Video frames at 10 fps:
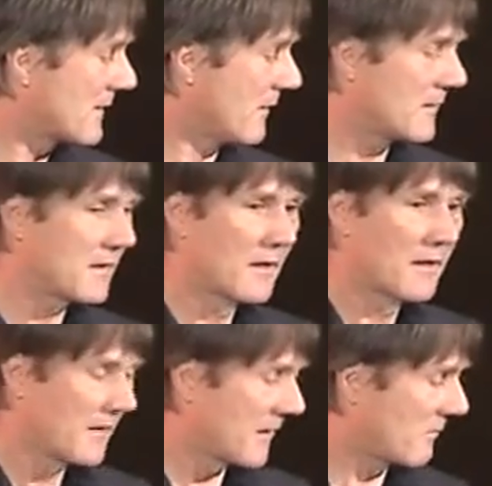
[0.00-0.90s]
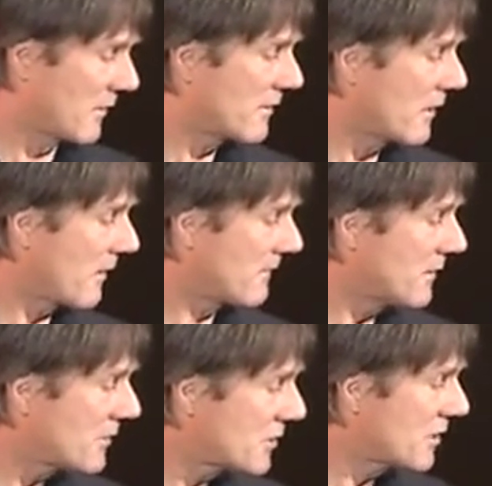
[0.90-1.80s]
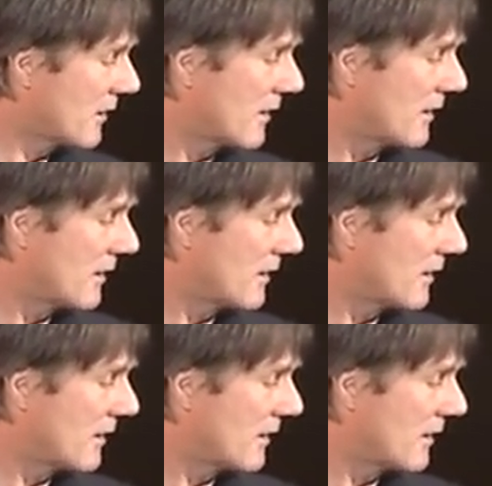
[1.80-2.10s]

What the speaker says: that network coverage